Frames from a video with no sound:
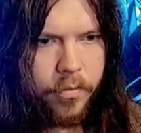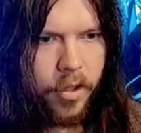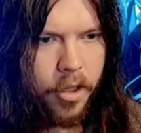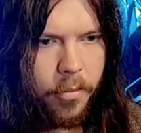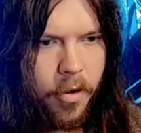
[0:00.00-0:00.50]

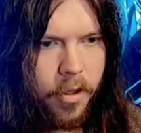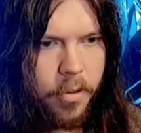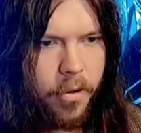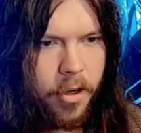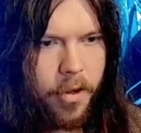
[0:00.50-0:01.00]
Come on, come
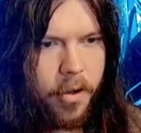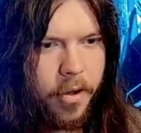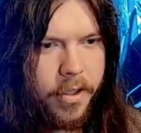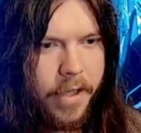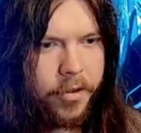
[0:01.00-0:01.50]
on, come on, come on.
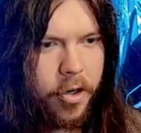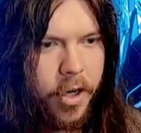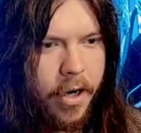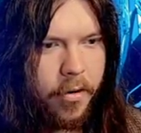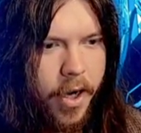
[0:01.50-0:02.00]
Take the truck.
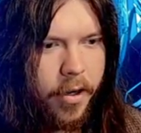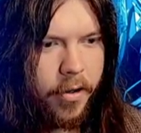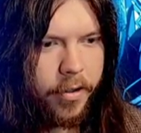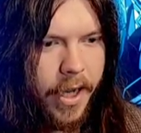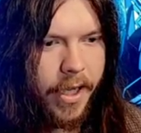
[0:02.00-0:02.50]
I don't care.
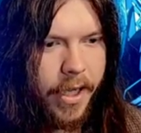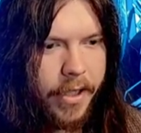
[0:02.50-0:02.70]
Take it.